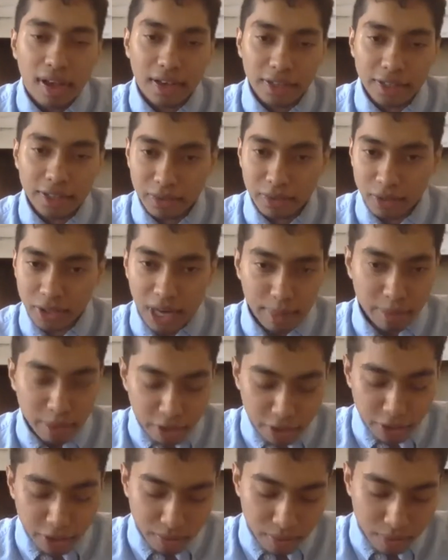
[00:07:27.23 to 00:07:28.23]
so chapter
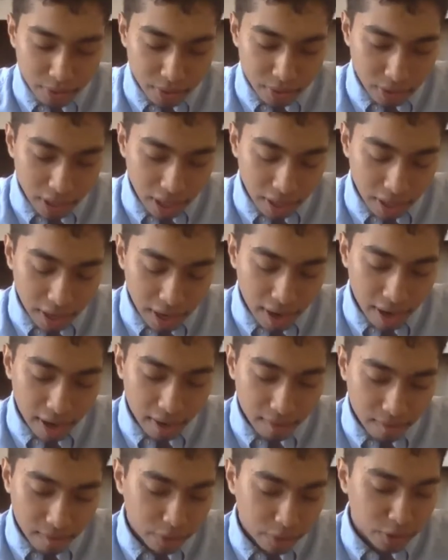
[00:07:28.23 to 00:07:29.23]
2 to
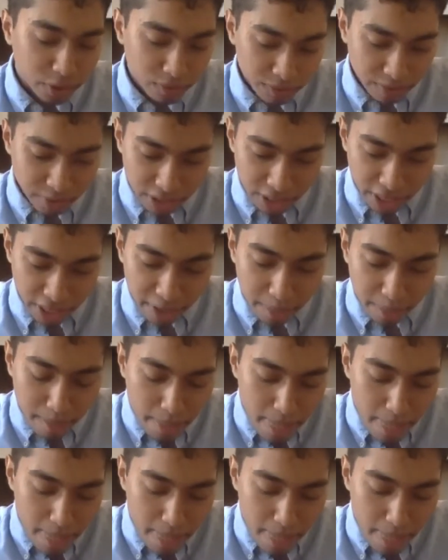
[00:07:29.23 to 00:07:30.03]
verse 258.